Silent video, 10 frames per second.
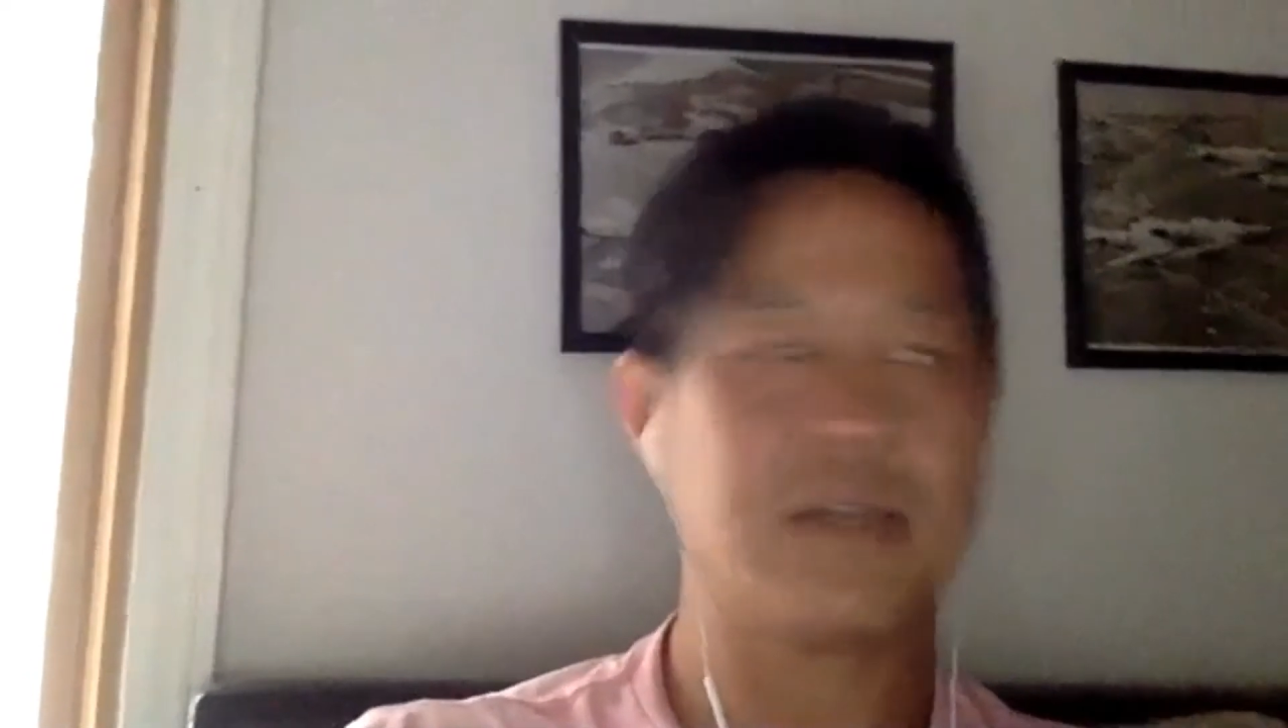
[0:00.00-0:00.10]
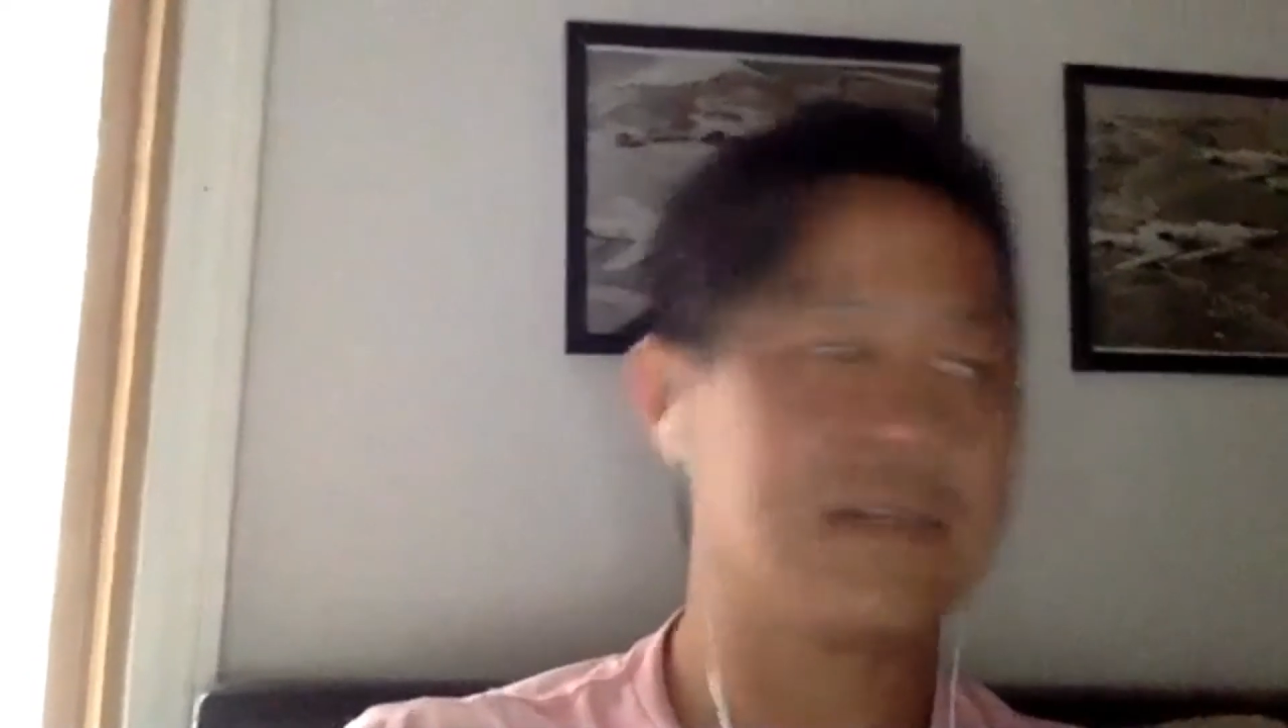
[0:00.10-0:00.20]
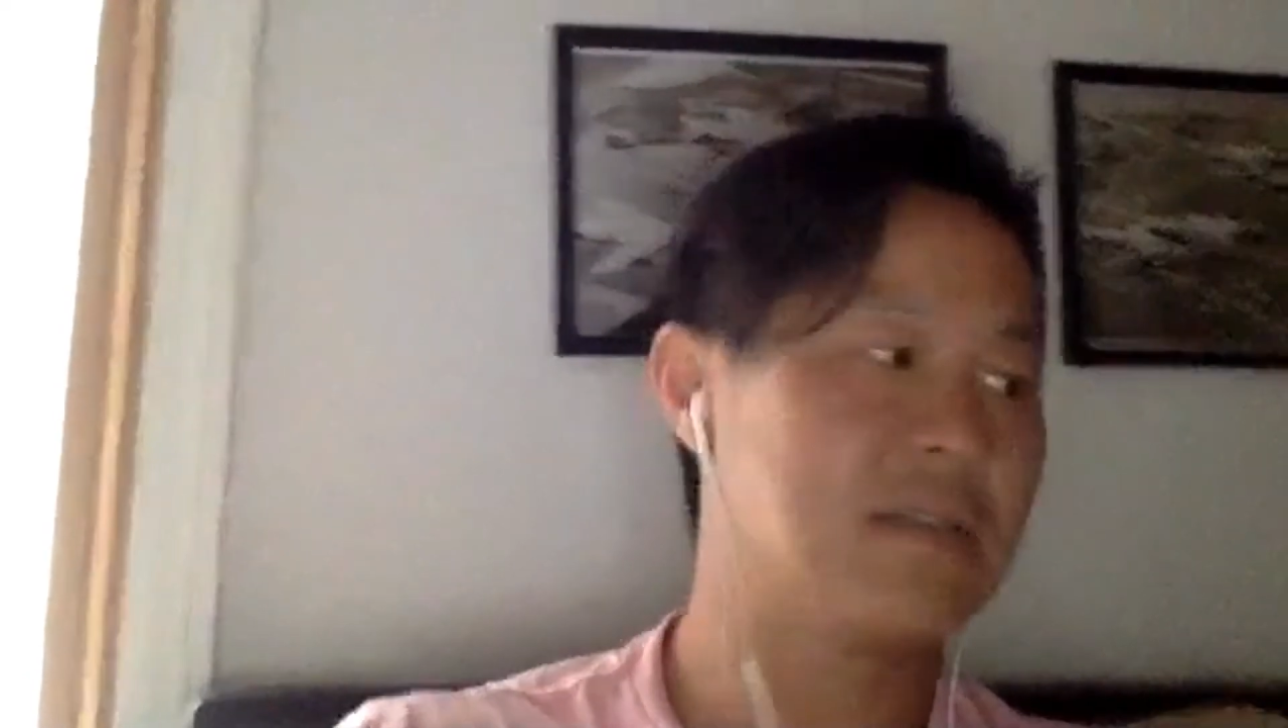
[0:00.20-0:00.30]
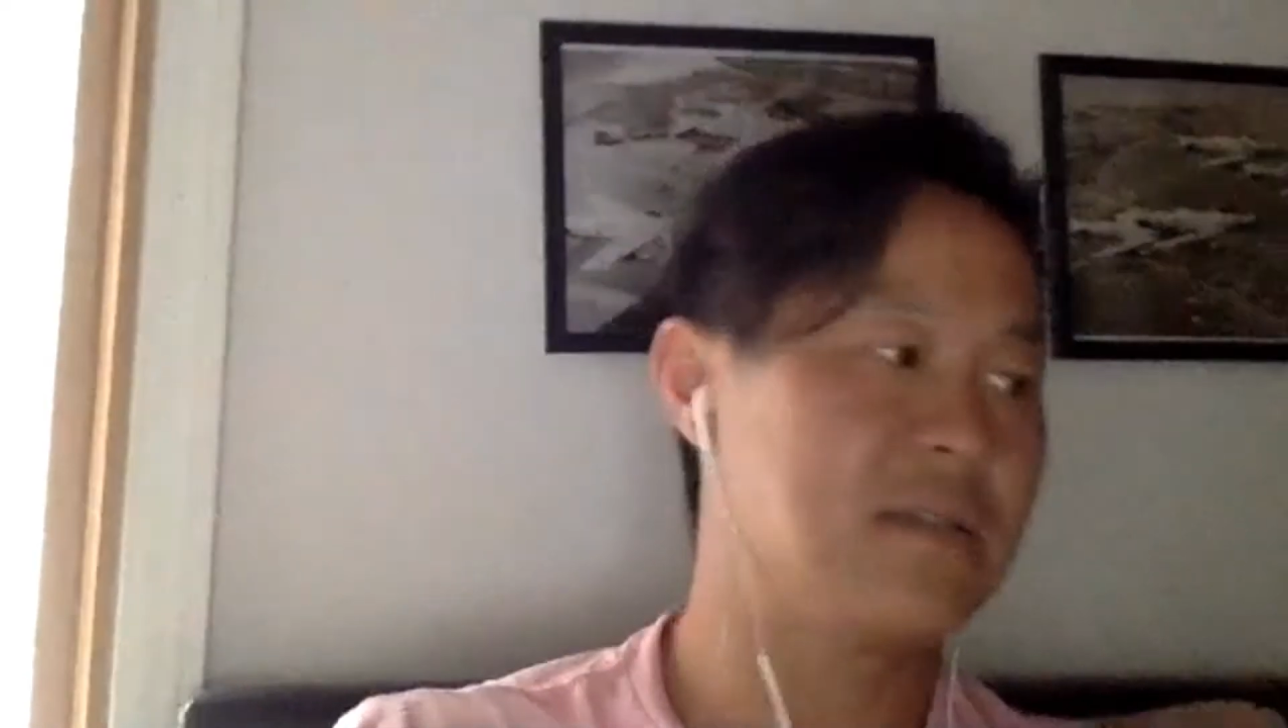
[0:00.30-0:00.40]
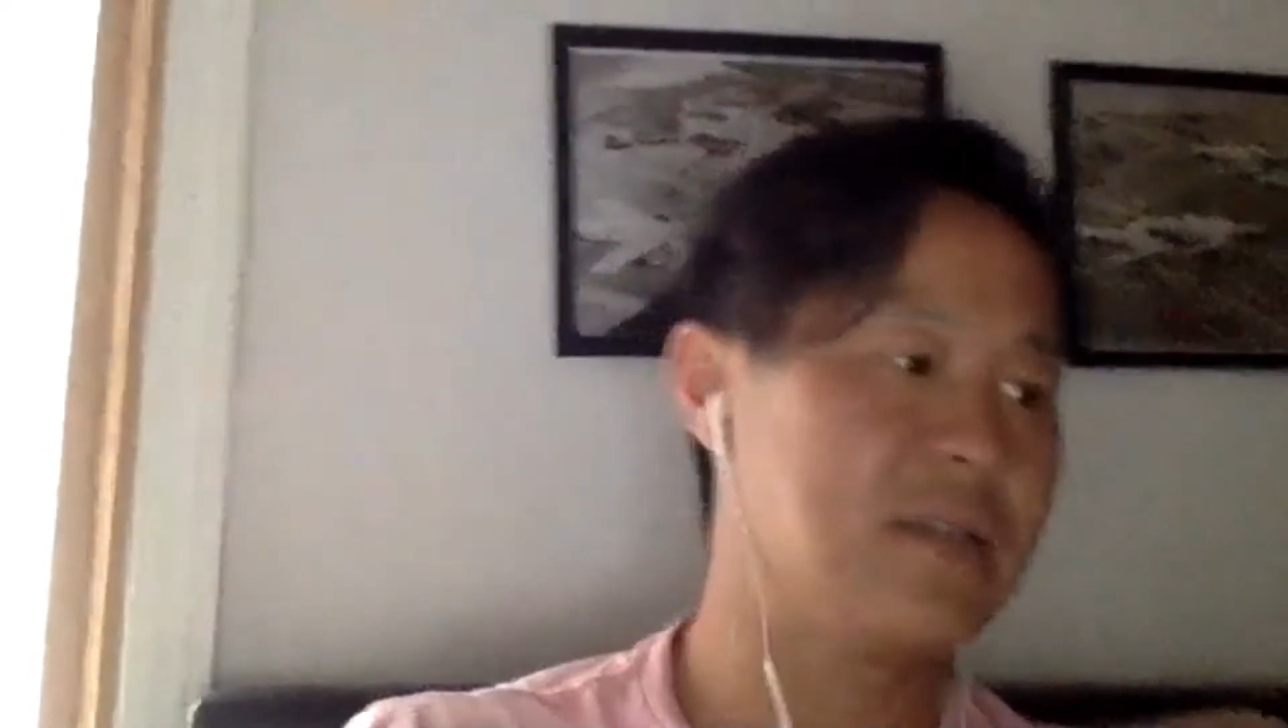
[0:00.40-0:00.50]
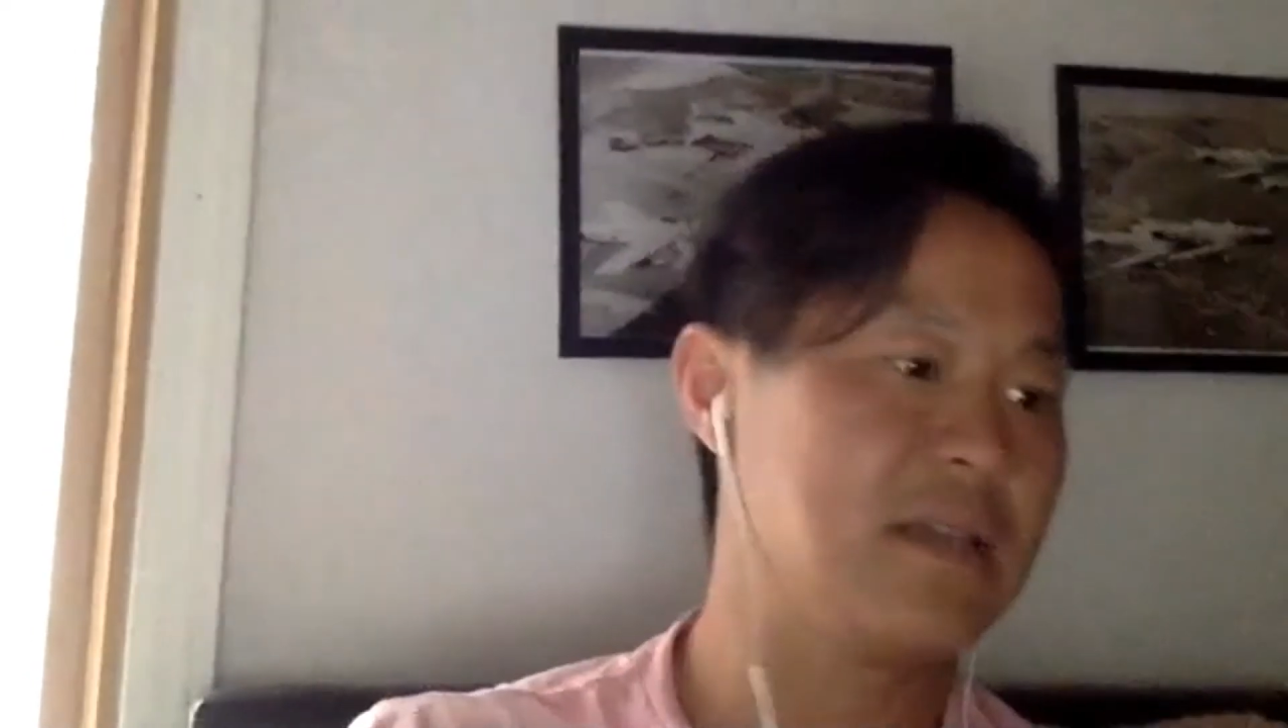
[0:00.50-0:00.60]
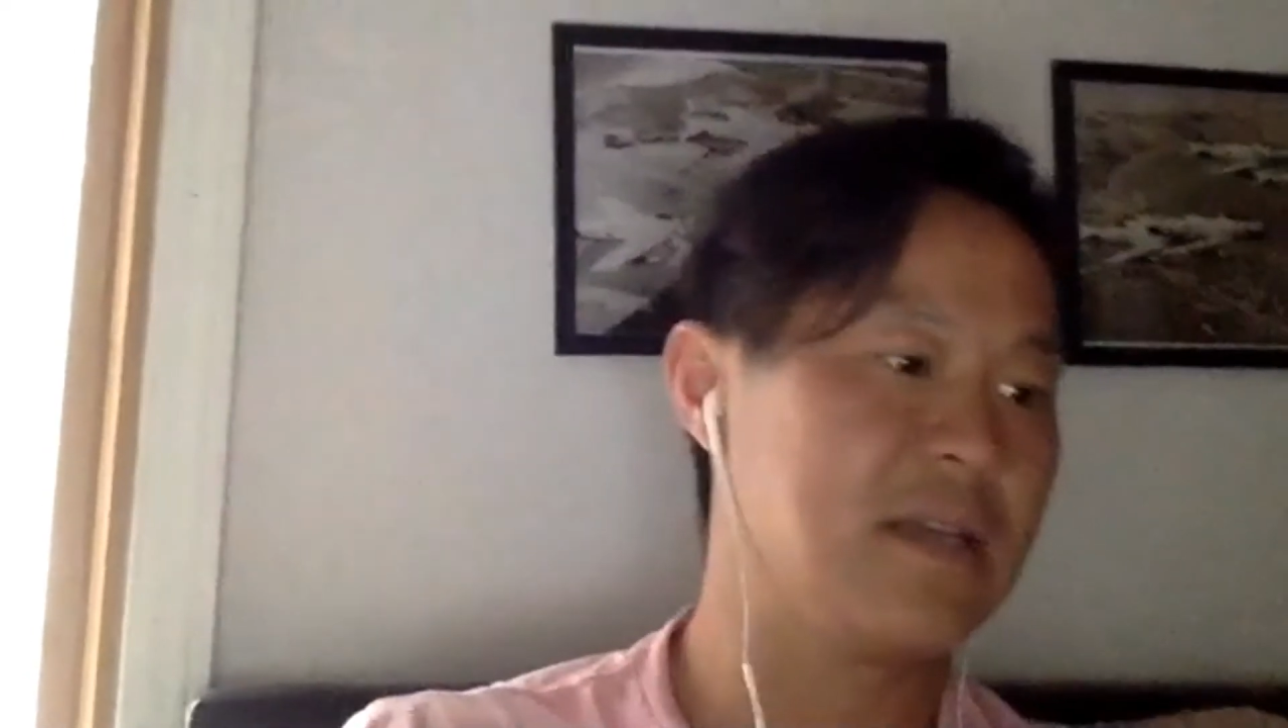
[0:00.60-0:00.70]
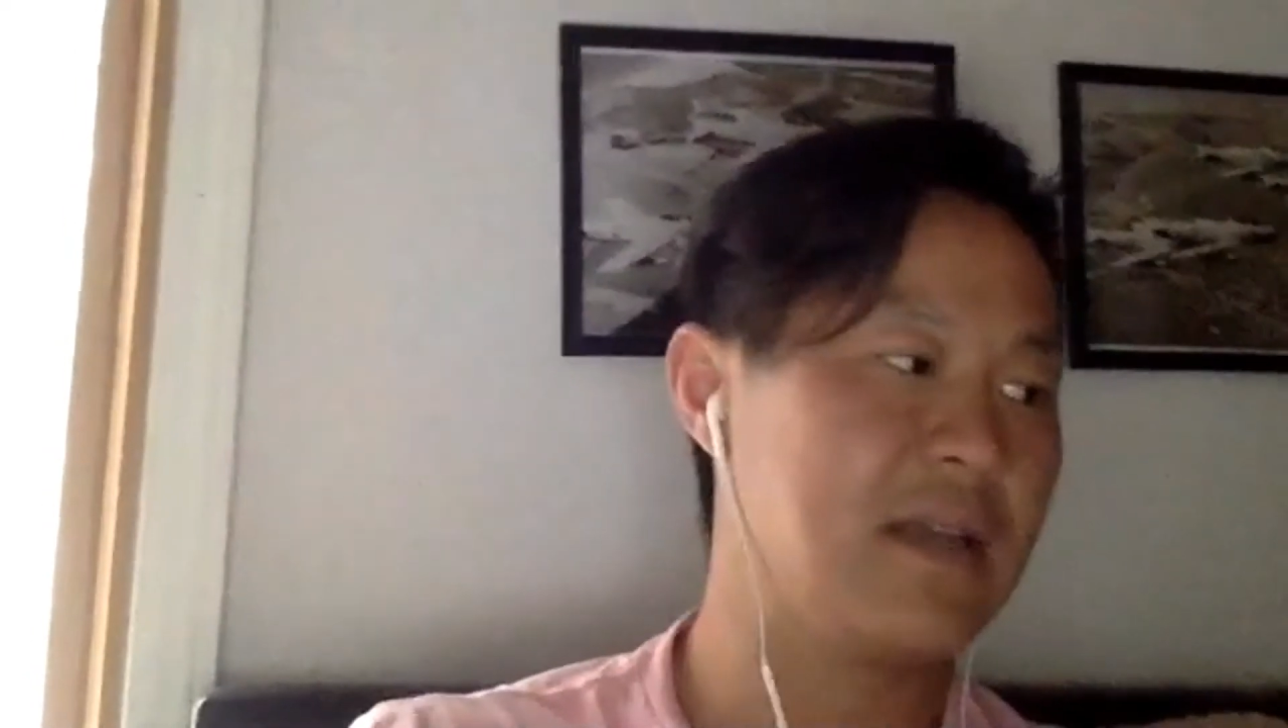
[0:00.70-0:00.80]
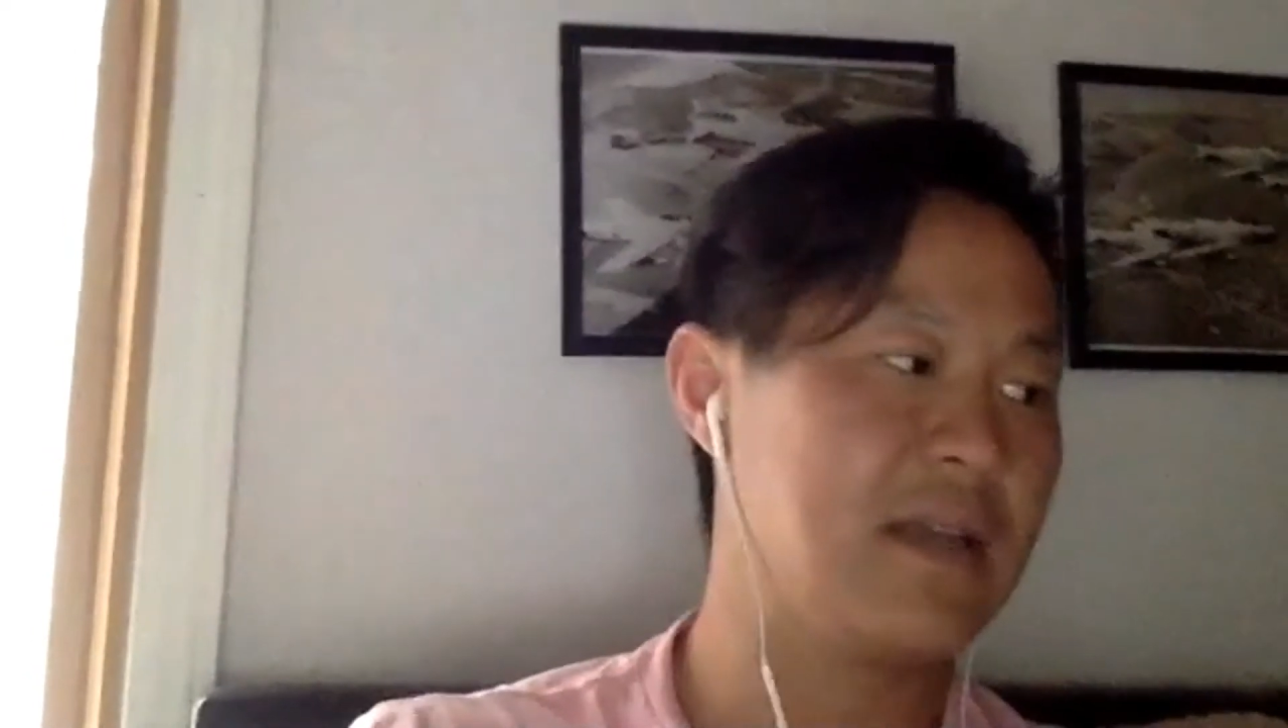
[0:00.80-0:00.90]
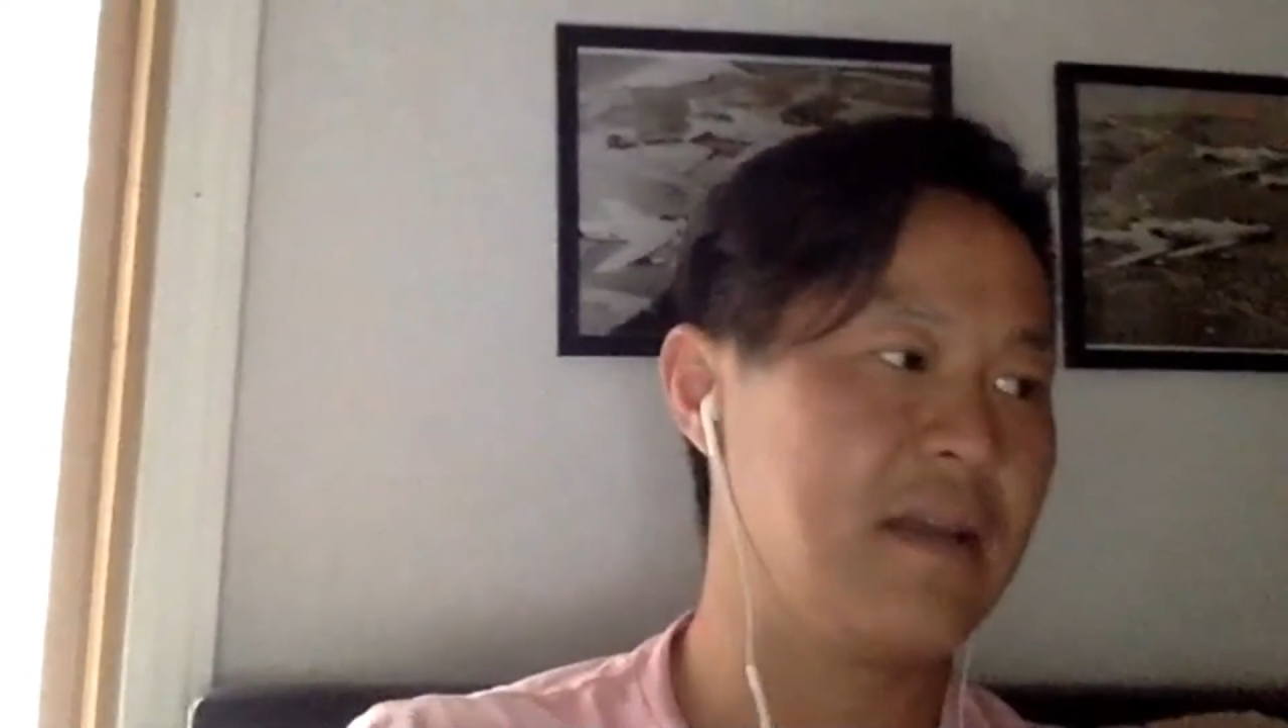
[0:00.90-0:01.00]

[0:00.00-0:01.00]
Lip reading: still think I